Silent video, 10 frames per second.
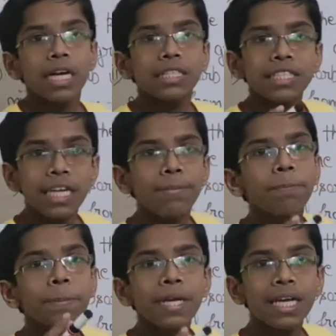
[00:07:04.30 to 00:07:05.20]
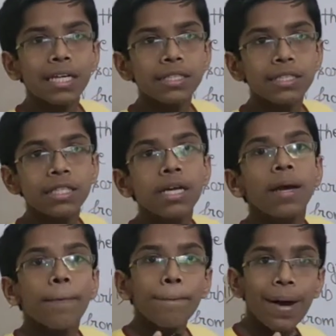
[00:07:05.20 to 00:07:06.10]
a stem bears
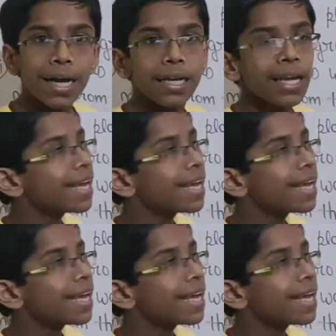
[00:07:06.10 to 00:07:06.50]
bud